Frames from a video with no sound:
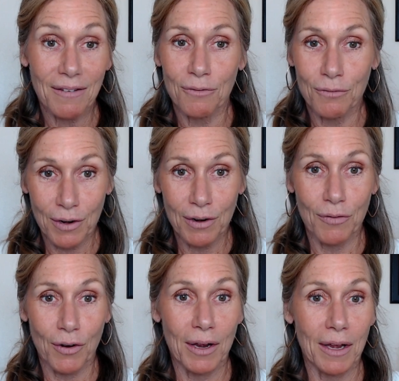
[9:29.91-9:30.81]
Very,
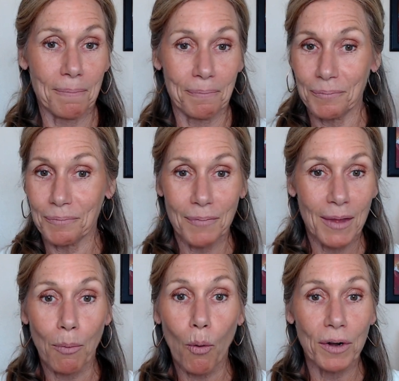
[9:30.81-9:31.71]
very
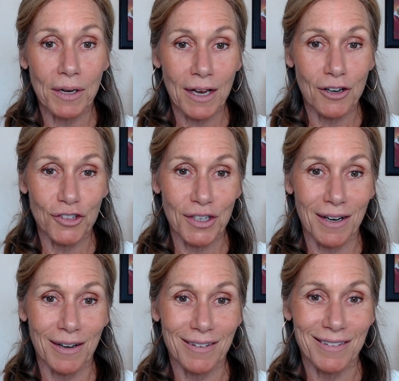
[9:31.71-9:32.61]
important energy
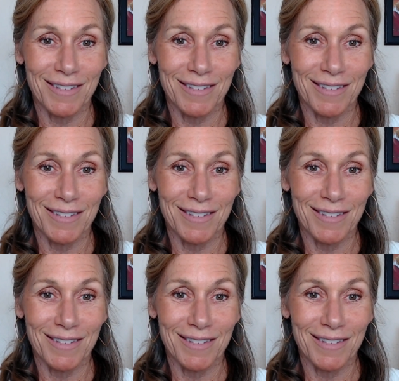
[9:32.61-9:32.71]
here.